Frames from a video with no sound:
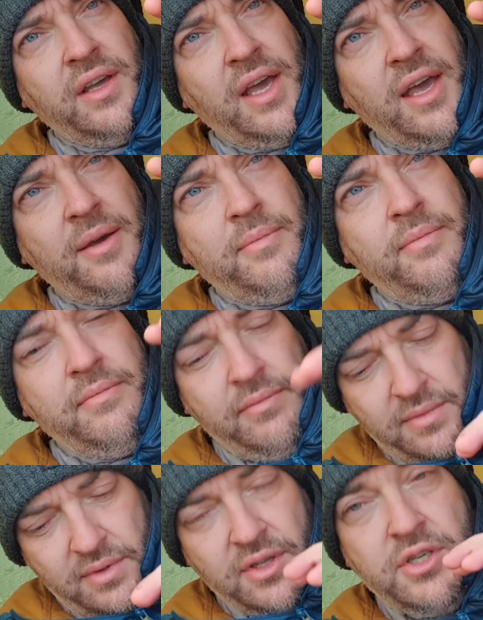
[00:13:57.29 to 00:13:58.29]

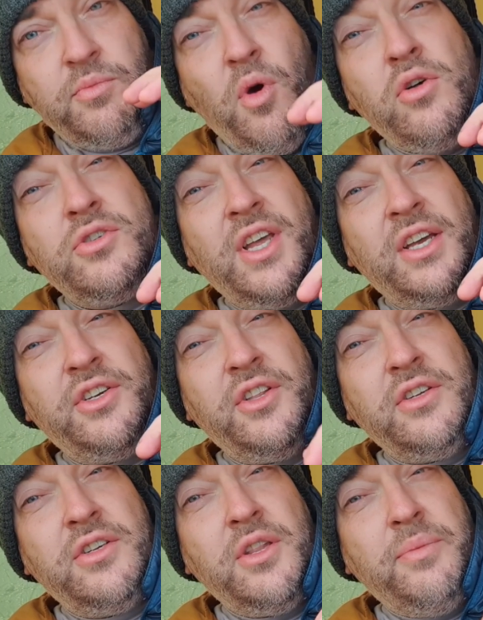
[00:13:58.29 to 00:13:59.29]
the small section
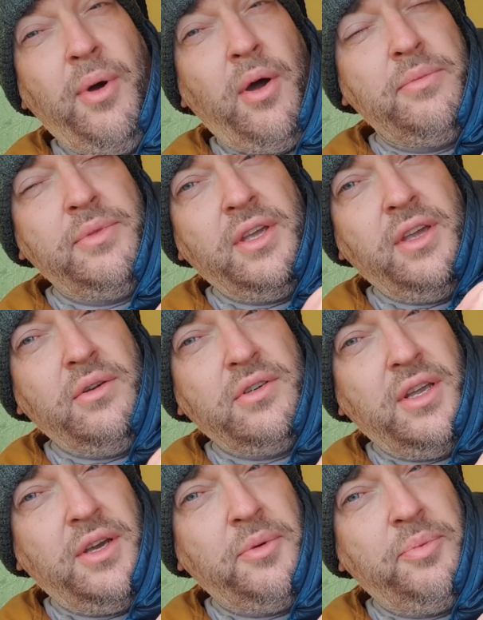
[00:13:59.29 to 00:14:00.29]
that's at the bottom that
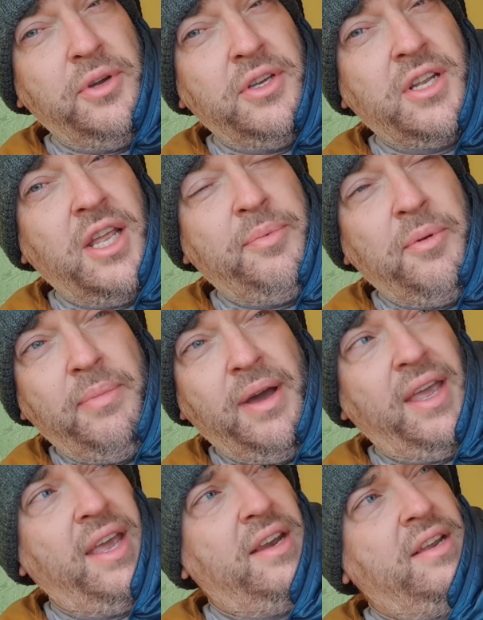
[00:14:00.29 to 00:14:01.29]
usually you could put your sleeping
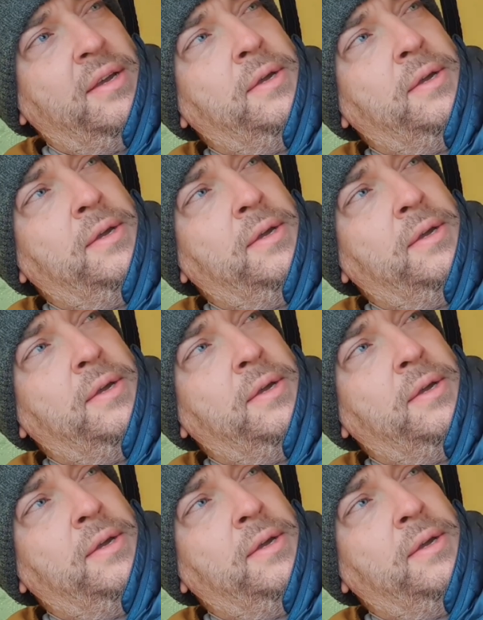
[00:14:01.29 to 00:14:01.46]
bag in,